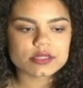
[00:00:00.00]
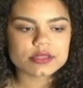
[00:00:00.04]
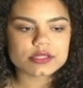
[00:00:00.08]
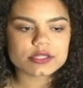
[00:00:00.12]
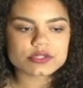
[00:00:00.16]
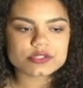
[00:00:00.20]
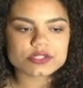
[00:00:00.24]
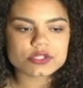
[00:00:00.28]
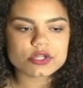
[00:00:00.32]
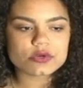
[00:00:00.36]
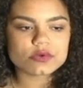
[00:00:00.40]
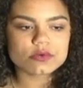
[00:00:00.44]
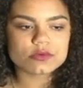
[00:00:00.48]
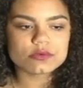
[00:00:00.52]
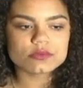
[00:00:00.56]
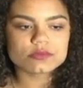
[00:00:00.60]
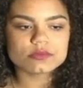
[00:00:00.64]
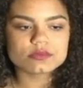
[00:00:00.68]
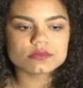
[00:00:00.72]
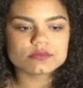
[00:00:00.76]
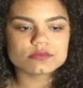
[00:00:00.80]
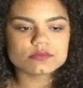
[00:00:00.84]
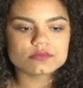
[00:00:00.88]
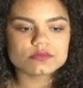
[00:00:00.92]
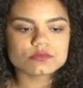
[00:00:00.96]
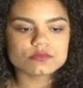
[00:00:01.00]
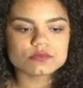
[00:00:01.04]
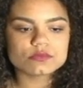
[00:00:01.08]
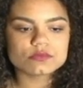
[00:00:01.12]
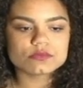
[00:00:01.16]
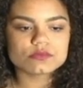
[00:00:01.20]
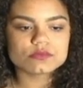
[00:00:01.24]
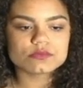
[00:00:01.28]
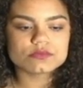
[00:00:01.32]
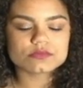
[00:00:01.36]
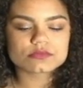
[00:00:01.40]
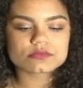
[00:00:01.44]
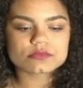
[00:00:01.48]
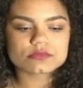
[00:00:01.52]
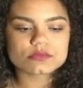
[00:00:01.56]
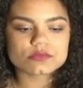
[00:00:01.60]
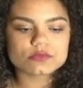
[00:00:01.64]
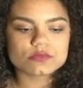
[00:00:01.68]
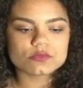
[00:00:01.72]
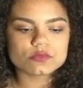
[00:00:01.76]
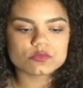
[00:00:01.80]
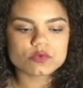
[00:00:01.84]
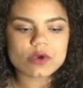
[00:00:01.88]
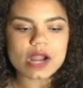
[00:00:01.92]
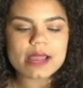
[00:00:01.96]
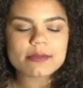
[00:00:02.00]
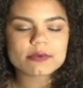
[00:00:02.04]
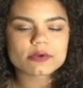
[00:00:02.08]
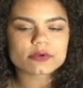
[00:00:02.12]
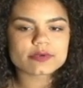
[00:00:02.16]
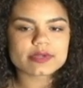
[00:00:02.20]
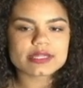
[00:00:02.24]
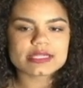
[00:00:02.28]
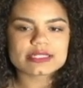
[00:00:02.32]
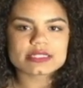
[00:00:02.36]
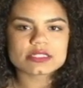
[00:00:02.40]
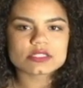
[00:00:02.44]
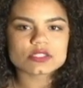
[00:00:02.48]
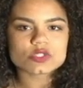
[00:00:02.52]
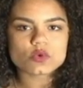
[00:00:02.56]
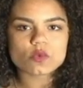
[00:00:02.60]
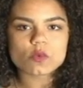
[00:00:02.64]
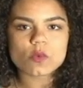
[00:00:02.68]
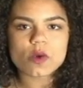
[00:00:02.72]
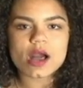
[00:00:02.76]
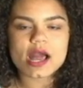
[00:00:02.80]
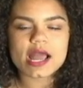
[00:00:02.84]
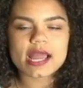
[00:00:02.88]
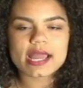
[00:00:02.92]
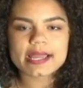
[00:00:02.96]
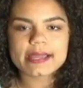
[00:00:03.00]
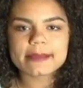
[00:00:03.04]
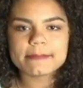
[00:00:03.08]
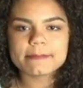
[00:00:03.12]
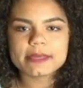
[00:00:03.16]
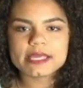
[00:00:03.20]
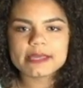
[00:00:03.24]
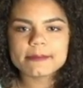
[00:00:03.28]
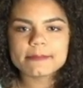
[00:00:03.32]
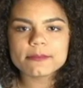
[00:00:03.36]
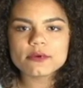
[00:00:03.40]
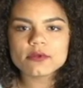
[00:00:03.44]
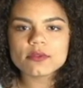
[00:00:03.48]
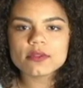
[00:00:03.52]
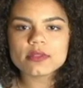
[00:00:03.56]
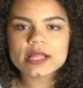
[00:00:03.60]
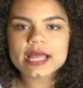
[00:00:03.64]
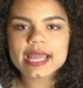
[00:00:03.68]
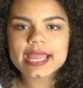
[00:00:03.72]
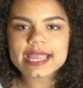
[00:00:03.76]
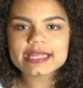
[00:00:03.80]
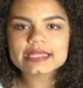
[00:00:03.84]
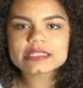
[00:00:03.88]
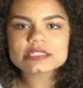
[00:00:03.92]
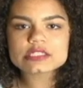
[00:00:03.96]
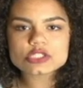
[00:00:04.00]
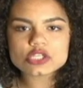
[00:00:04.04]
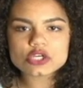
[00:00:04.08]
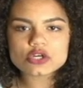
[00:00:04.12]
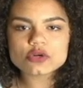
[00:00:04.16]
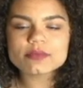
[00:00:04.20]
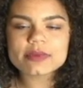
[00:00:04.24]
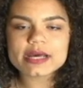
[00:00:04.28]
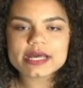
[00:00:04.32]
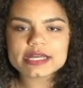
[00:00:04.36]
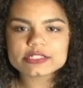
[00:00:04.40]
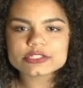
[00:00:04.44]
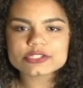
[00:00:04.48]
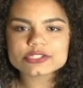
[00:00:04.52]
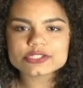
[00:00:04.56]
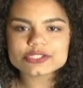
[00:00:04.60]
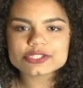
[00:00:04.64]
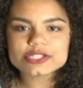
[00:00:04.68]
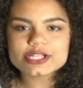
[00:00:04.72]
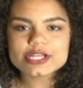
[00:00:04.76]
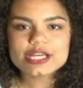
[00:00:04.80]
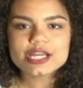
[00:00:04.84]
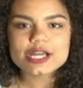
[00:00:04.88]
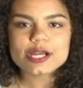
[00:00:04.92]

There's no rhyme or reason to why people hate so much,